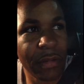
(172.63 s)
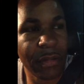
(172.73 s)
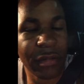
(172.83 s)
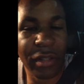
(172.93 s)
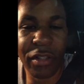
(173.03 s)

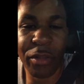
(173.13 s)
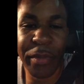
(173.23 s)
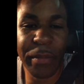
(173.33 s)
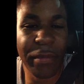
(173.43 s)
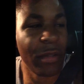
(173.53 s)
So you gonna
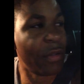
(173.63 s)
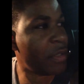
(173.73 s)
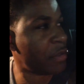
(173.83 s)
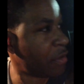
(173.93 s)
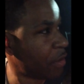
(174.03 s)
beep your horn
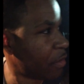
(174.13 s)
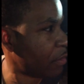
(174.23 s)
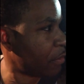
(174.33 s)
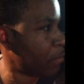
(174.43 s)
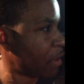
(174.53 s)
and shit, you
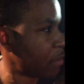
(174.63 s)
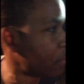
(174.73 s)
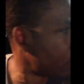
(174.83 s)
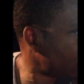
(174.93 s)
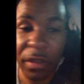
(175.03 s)
little bitch?
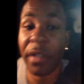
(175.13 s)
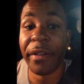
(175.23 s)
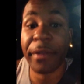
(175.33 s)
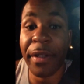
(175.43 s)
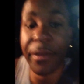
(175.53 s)

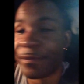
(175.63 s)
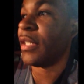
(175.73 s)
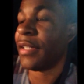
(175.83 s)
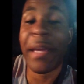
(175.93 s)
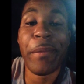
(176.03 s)
Anyway,
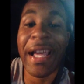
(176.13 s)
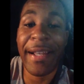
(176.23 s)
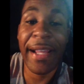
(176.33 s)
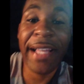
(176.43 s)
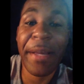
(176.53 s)
they mad
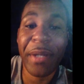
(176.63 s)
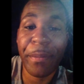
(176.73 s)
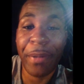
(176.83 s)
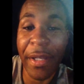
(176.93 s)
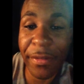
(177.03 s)
they ain't got bit
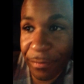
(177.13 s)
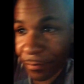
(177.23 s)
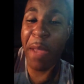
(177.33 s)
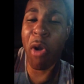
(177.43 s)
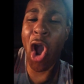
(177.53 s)
pay.
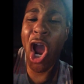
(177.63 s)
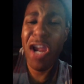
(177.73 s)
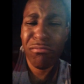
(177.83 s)
Bit pay?